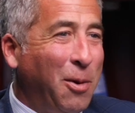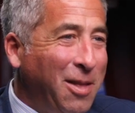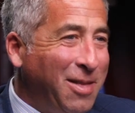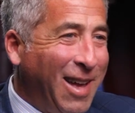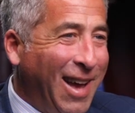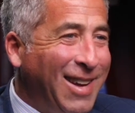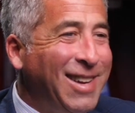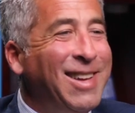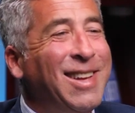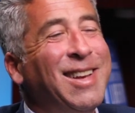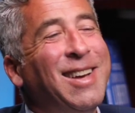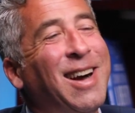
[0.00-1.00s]
want that.
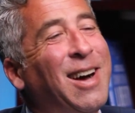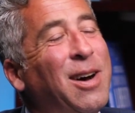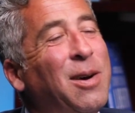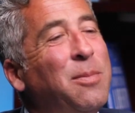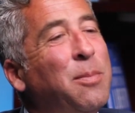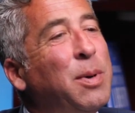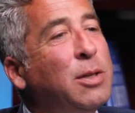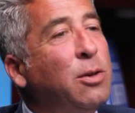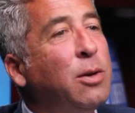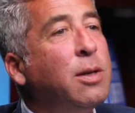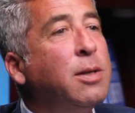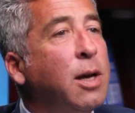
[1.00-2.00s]
But
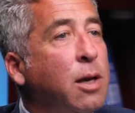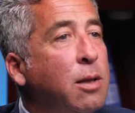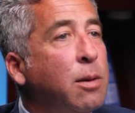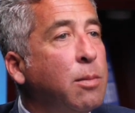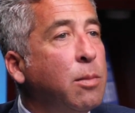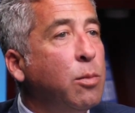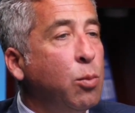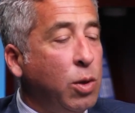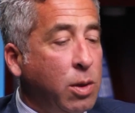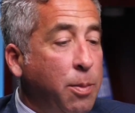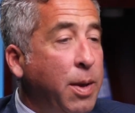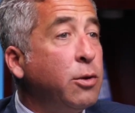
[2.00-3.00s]
you can tell them
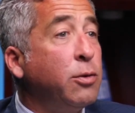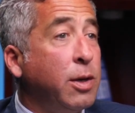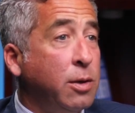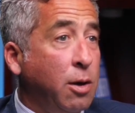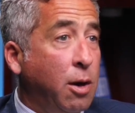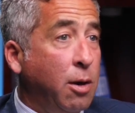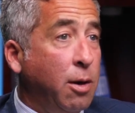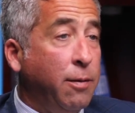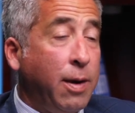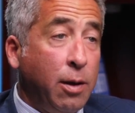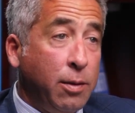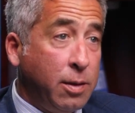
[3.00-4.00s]
what the metrics are
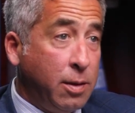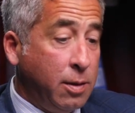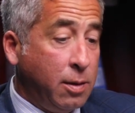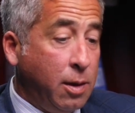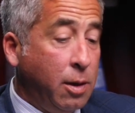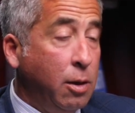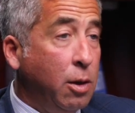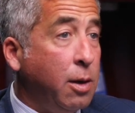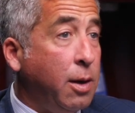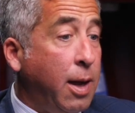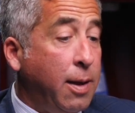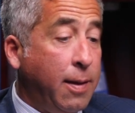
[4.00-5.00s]
of how this is going to
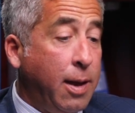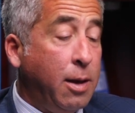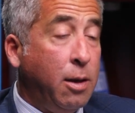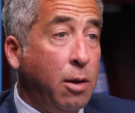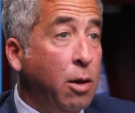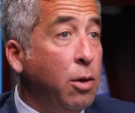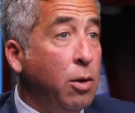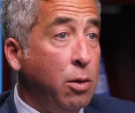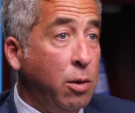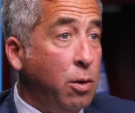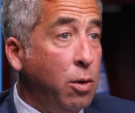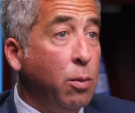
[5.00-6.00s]
look, and that,
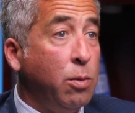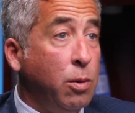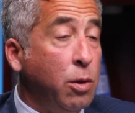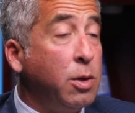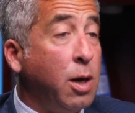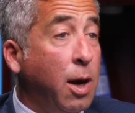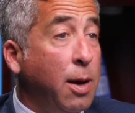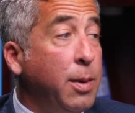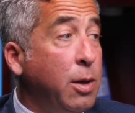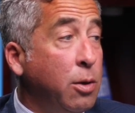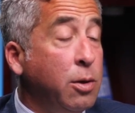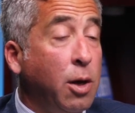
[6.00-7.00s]
your time
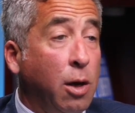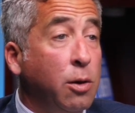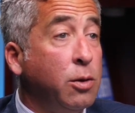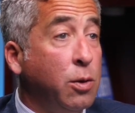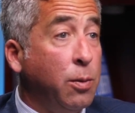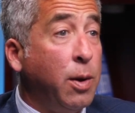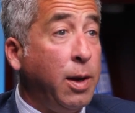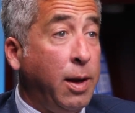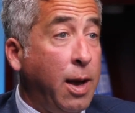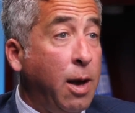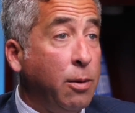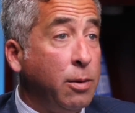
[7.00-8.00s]
and your dollars are
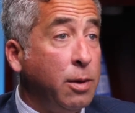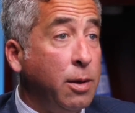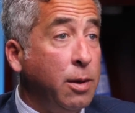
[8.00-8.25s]
running out.